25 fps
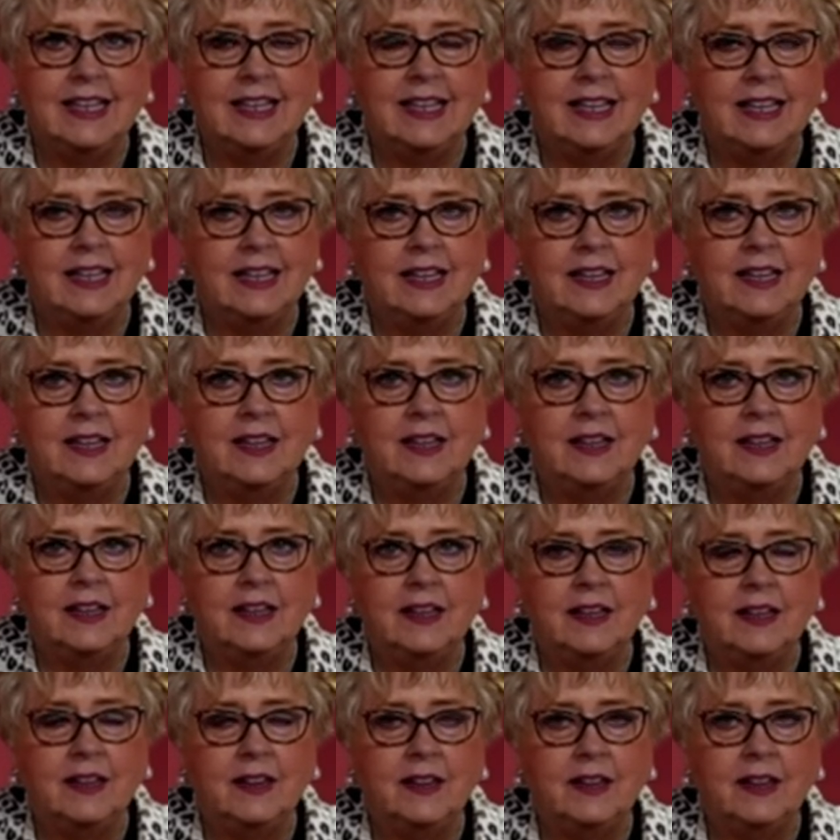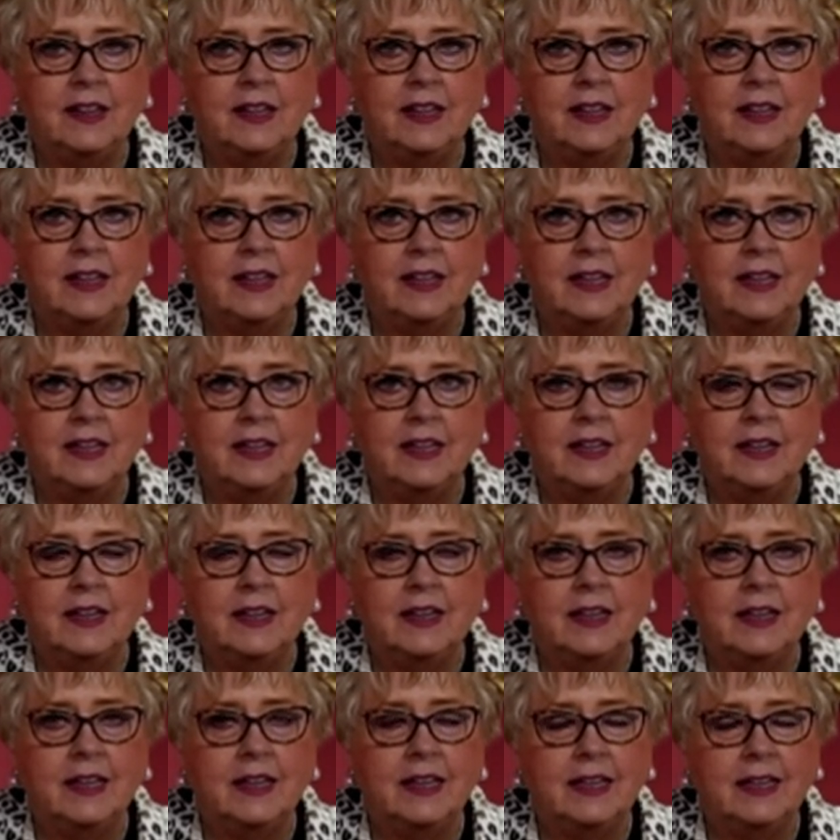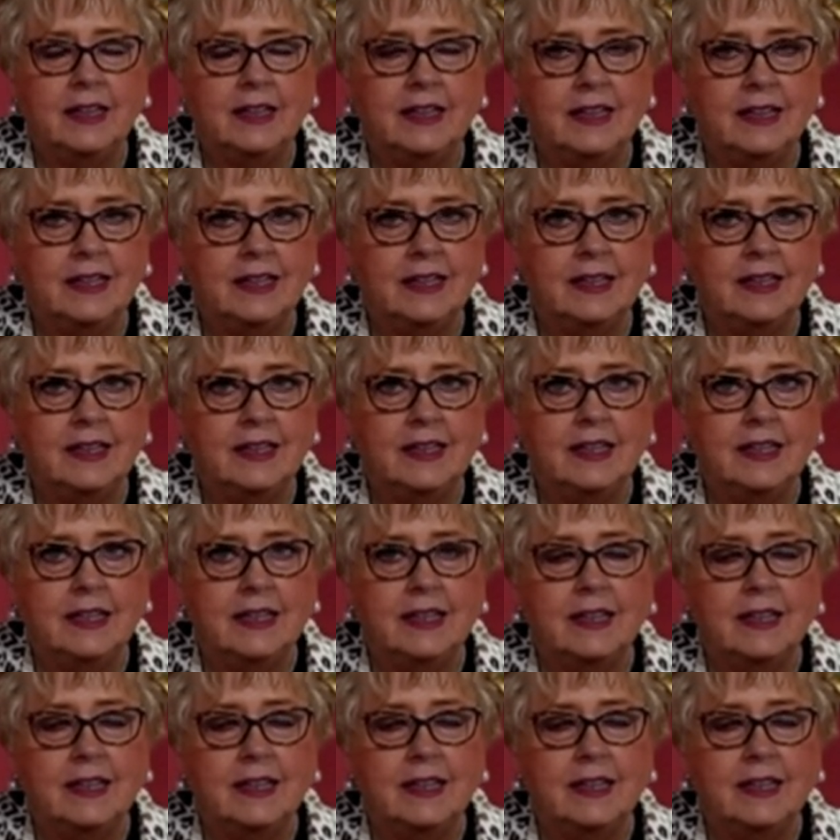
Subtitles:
[no speech]